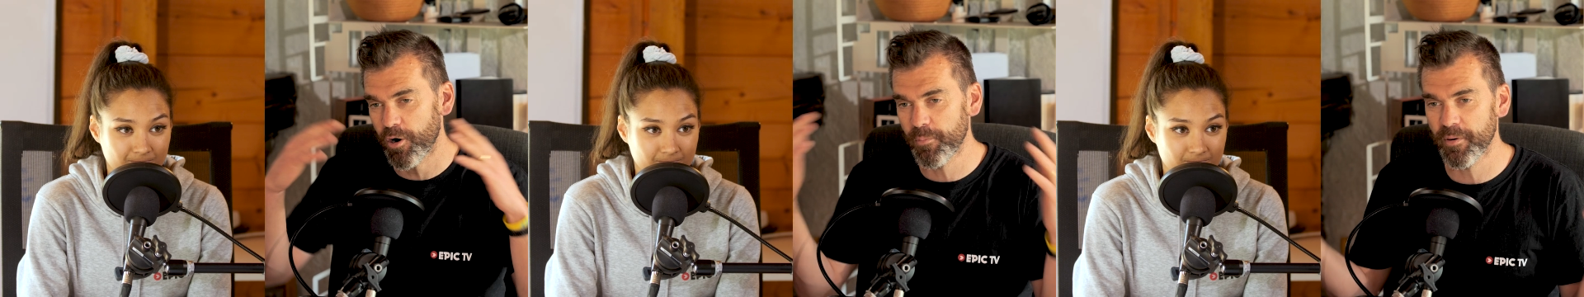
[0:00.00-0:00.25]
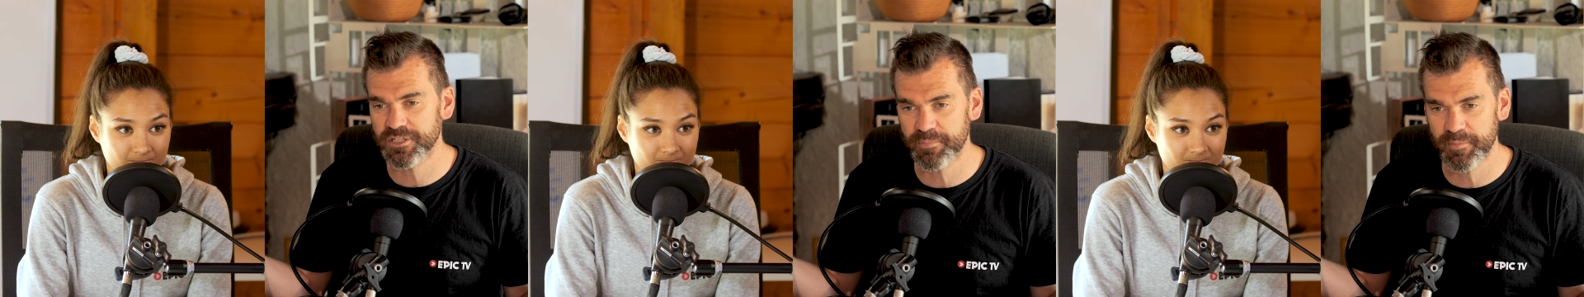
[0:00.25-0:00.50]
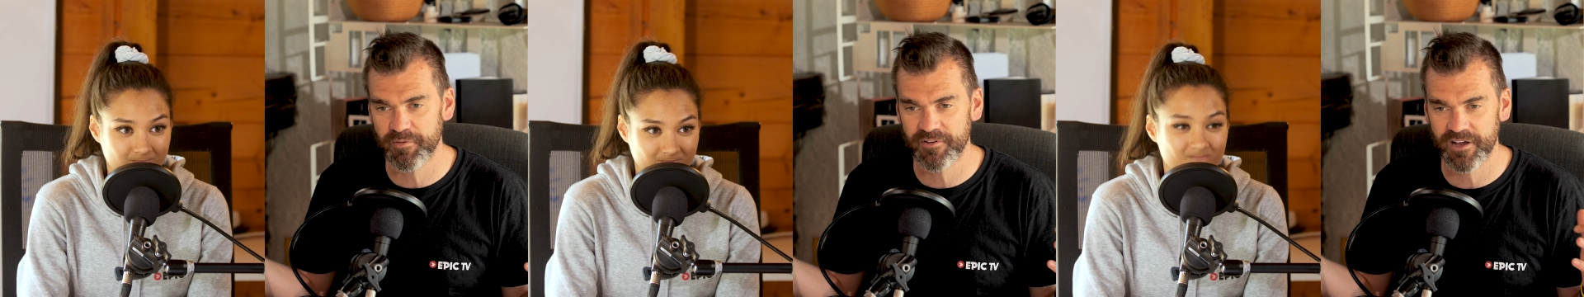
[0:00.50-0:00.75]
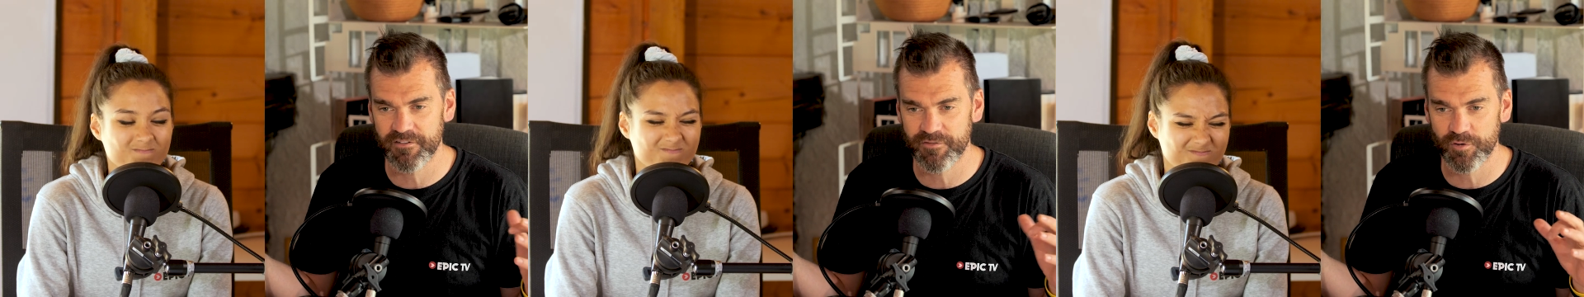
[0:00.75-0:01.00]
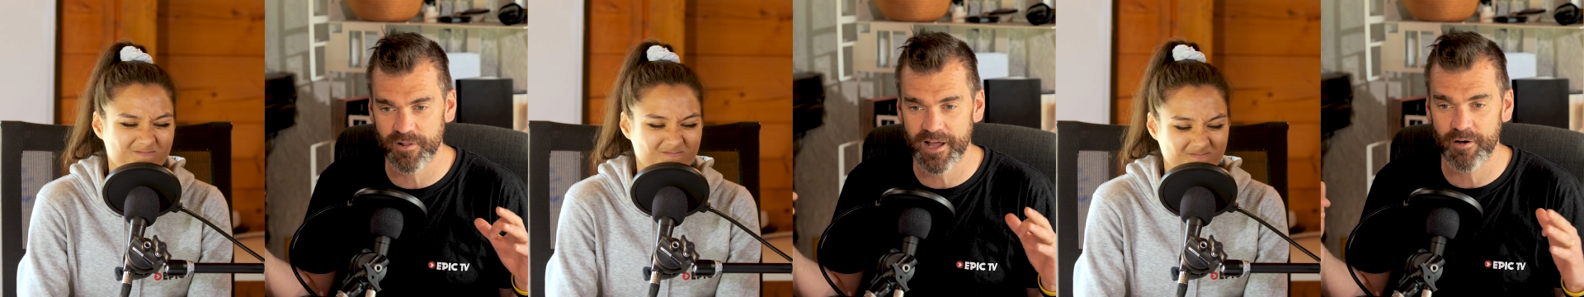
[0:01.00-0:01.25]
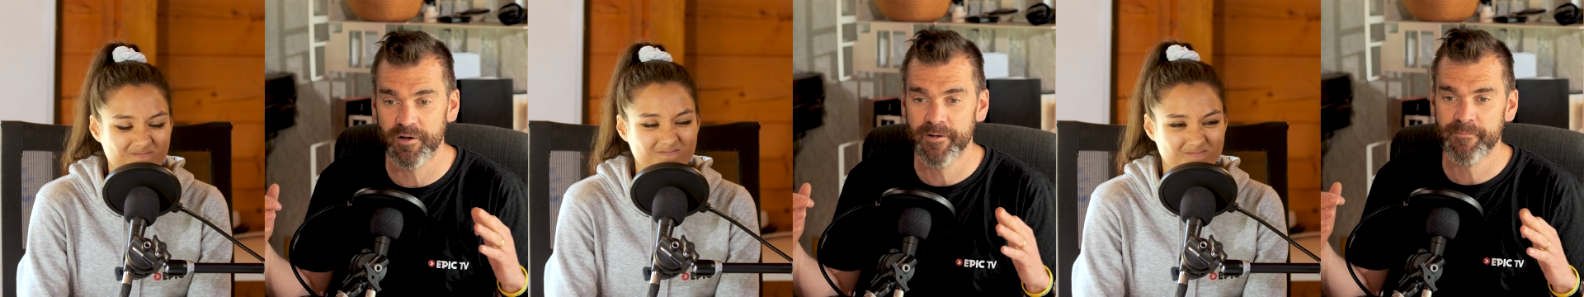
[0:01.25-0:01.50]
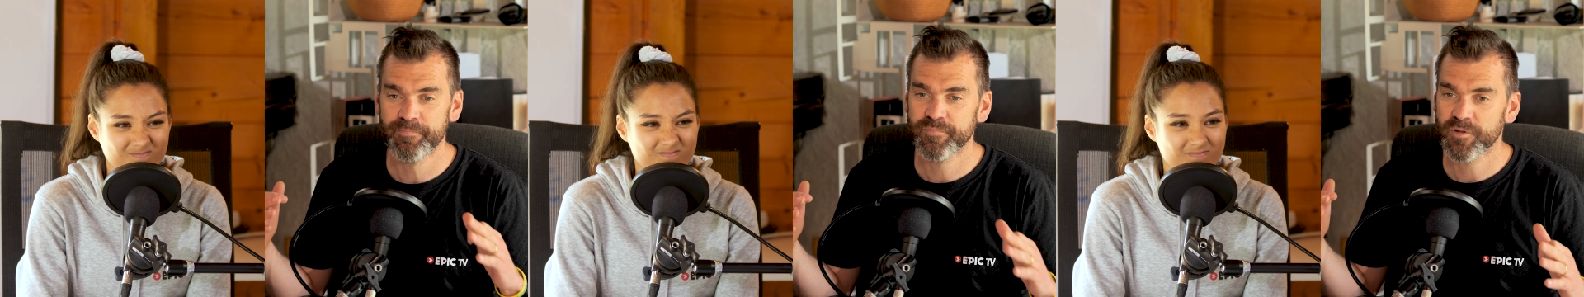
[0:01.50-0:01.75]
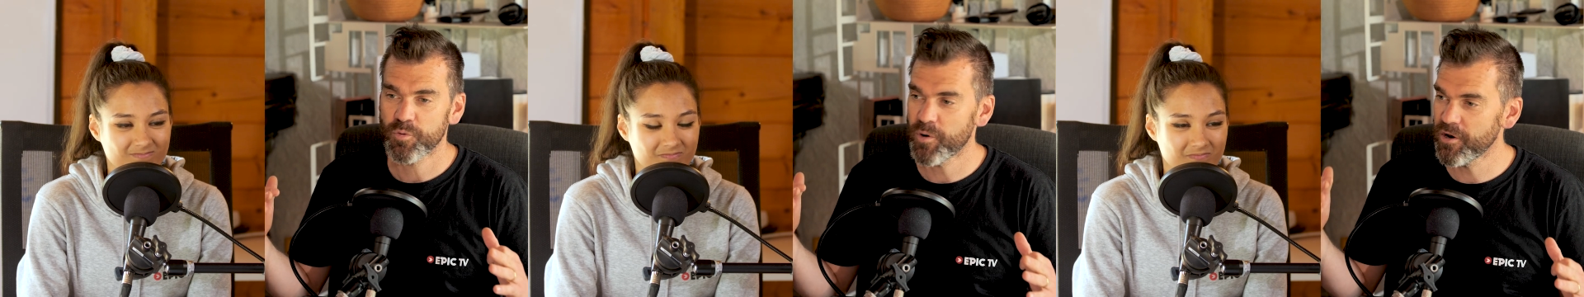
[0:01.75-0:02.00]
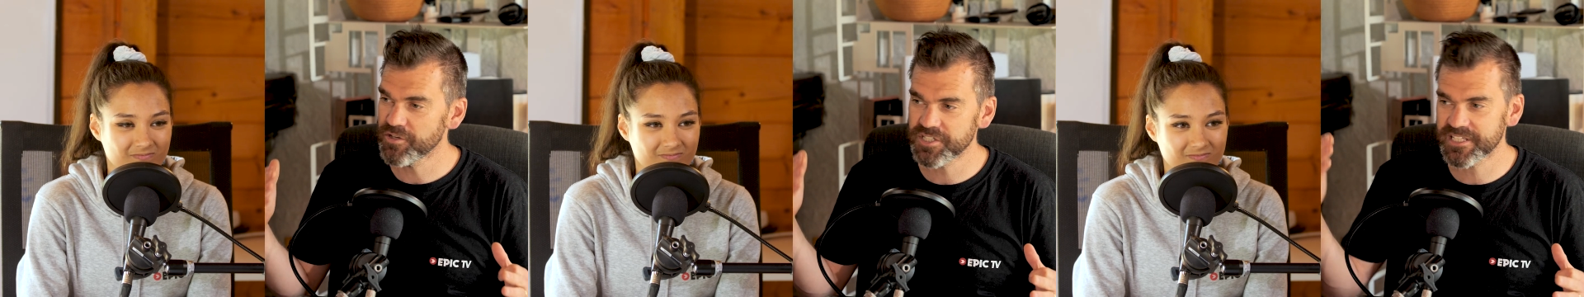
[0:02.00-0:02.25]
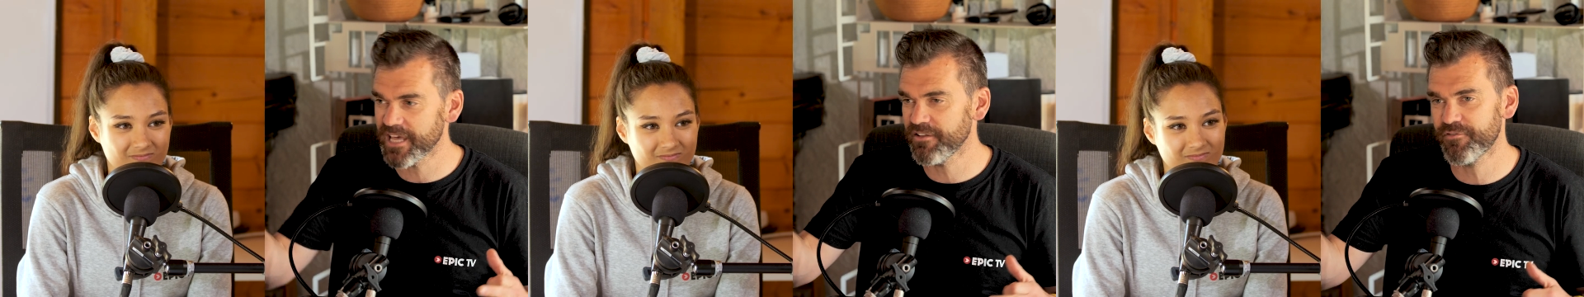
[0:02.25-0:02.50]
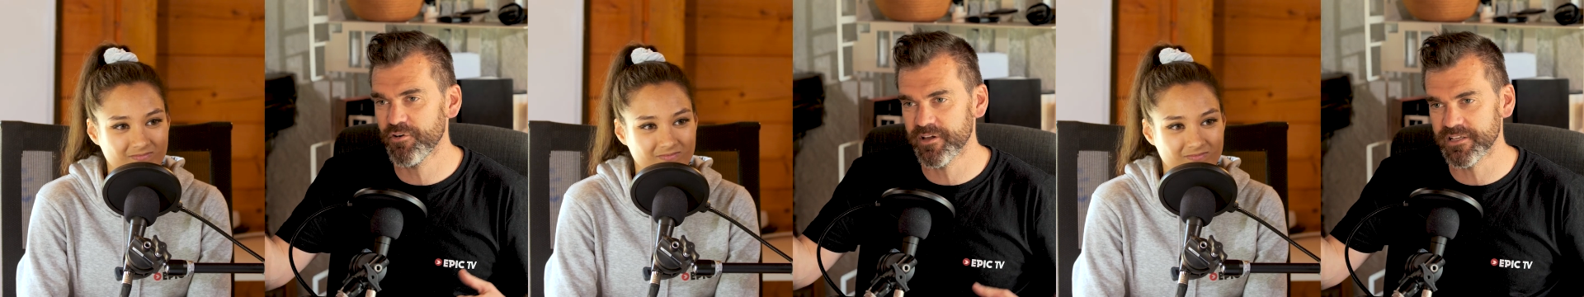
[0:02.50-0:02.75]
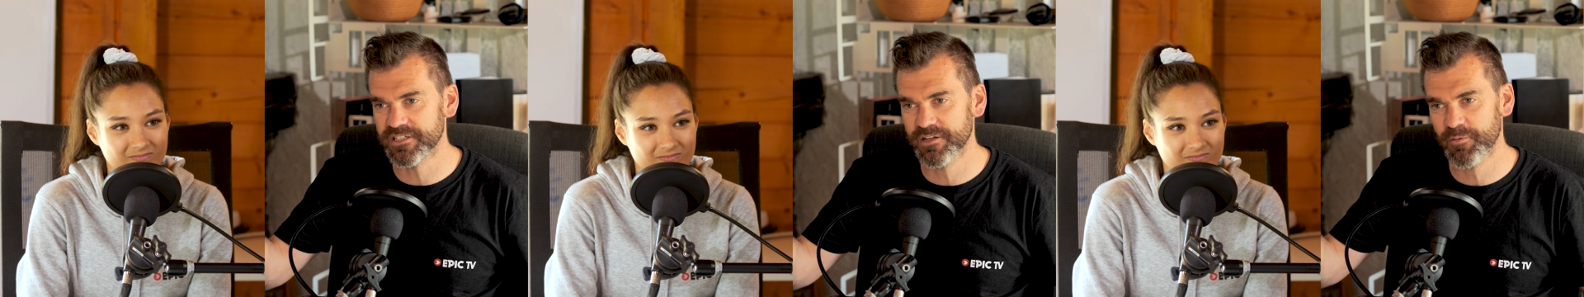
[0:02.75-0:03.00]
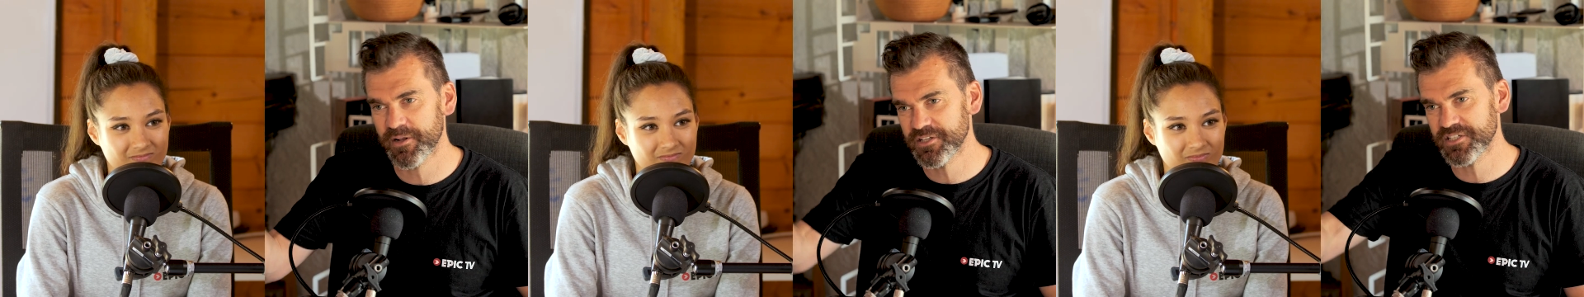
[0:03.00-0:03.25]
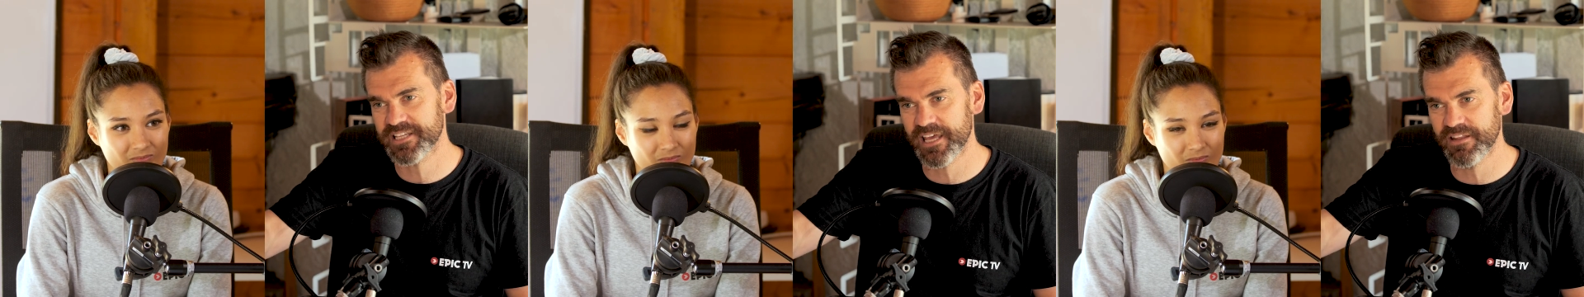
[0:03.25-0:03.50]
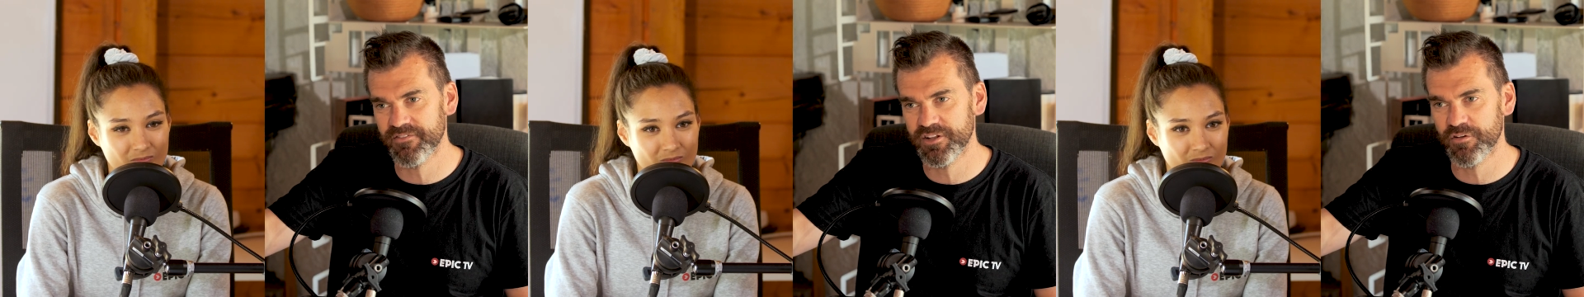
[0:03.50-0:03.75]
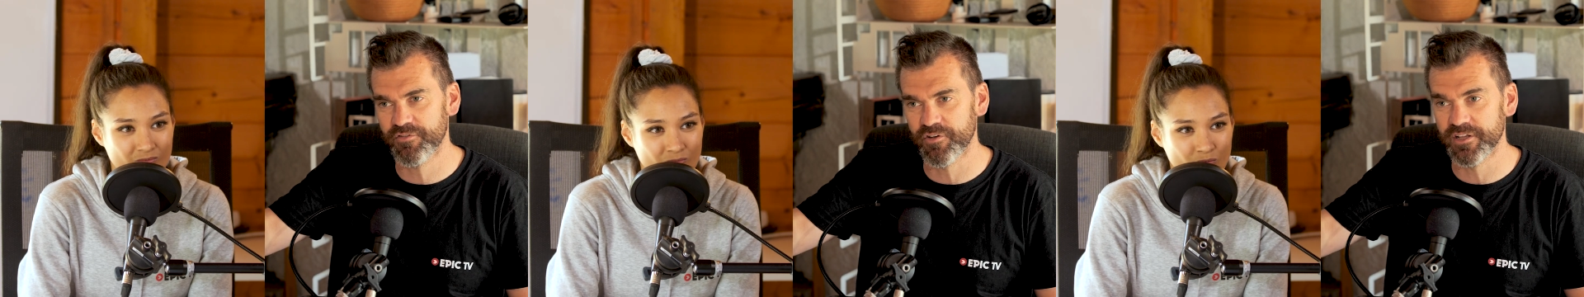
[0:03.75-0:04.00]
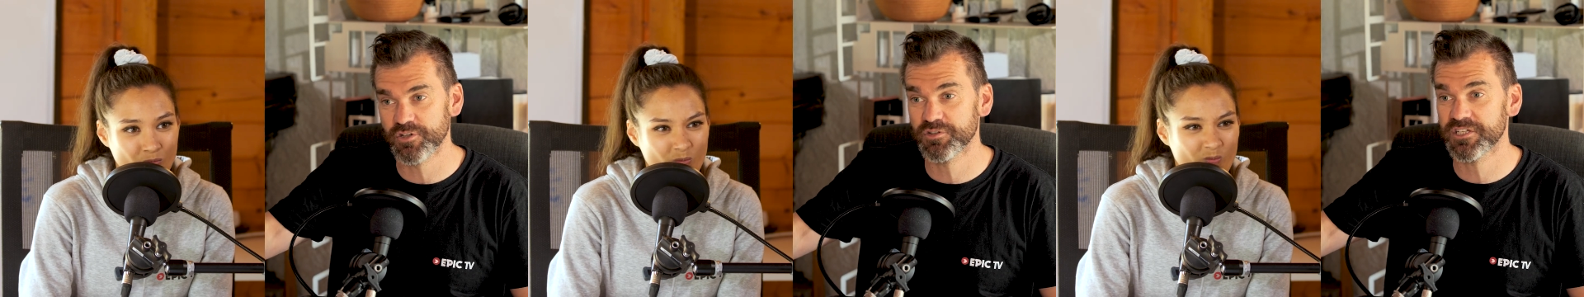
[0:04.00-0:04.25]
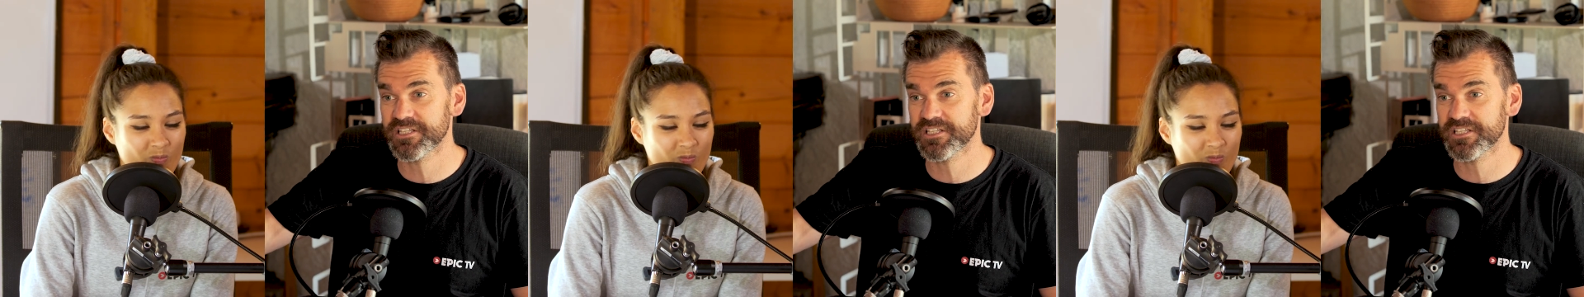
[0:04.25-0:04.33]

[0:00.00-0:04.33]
Speaker 1: whole bunch of people kind of fall out. Why not just get the footage? Why not just get the video footage or